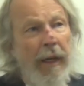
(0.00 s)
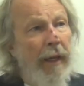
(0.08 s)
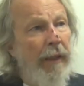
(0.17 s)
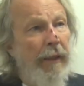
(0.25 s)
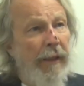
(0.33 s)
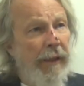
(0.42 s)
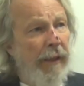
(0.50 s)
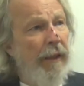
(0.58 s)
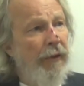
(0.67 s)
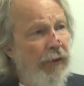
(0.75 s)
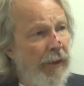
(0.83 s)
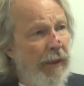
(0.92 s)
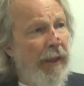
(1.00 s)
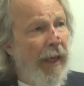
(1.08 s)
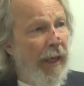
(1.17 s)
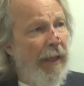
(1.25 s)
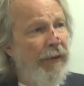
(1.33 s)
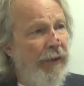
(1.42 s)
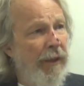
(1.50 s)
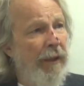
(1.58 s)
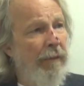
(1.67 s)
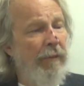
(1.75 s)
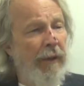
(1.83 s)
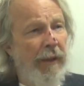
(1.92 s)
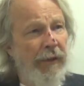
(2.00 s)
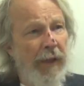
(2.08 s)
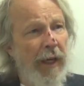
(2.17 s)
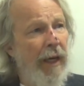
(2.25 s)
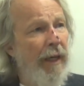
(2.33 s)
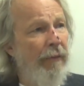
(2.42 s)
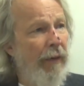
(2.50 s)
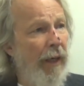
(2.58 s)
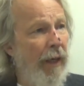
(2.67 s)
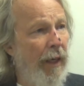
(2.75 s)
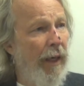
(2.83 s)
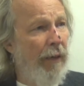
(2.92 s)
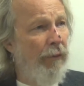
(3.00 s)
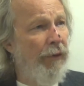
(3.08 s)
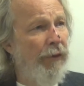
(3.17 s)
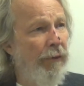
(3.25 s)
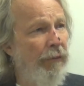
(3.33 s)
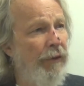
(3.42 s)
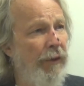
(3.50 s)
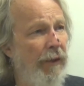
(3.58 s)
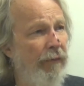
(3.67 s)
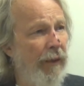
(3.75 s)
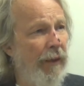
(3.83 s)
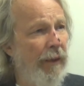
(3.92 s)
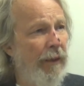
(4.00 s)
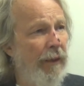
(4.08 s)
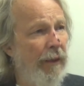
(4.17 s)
and the DOC has him as high, high, risk to recidivate.